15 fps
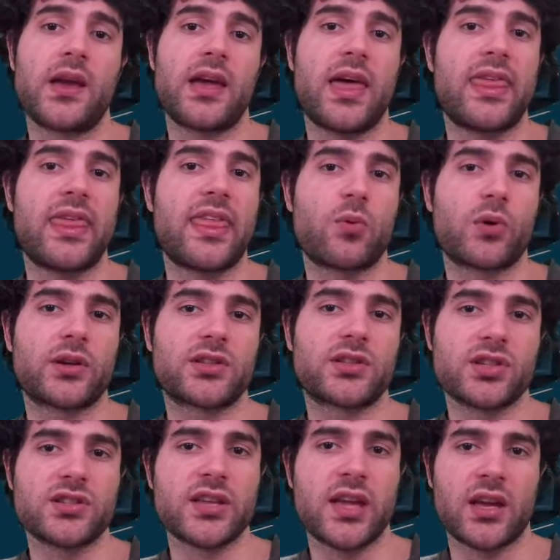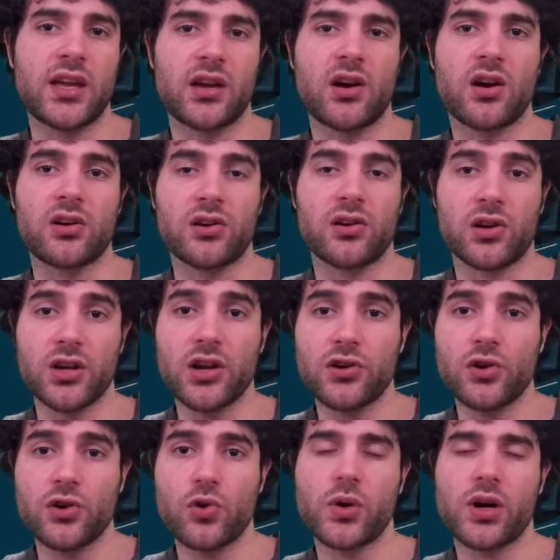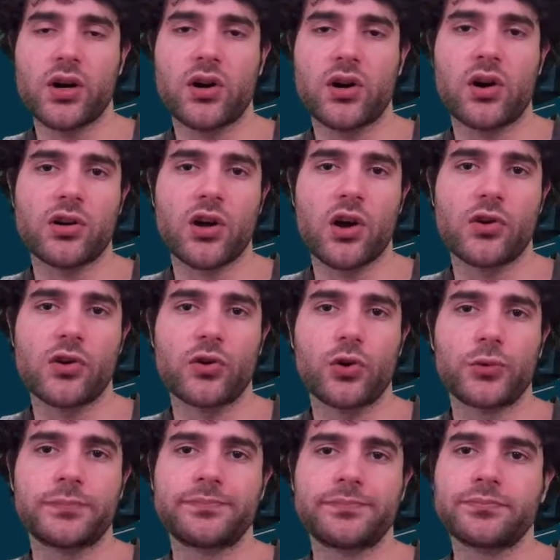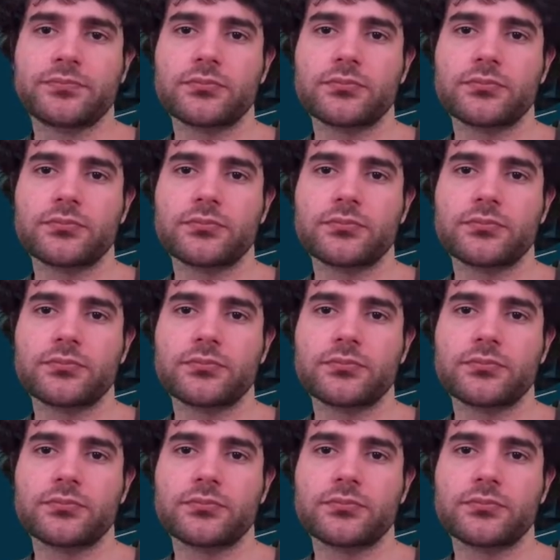And that works just like on Cardano, where on Cardano,